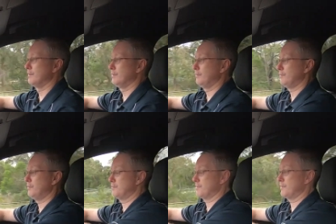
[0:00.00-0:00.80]
you'd
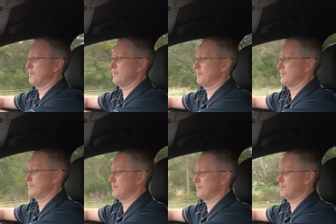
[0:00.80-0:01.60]
use the
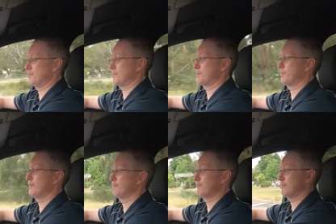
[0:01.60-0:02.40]
digital
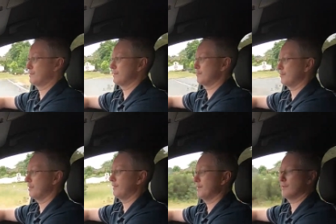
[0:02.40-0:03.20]
display in front of the
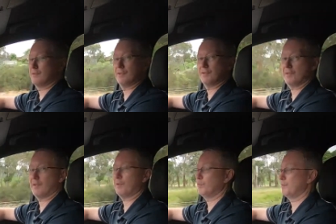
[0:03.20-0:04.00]
driver to
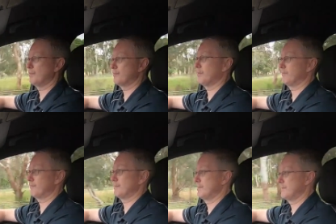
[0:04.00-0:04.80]
set up all your driver
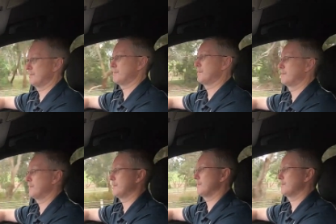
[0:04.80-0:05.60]
assist
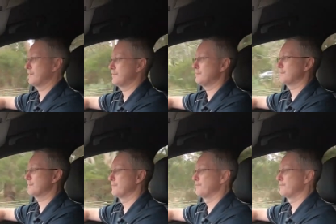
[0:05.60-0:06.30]
settings.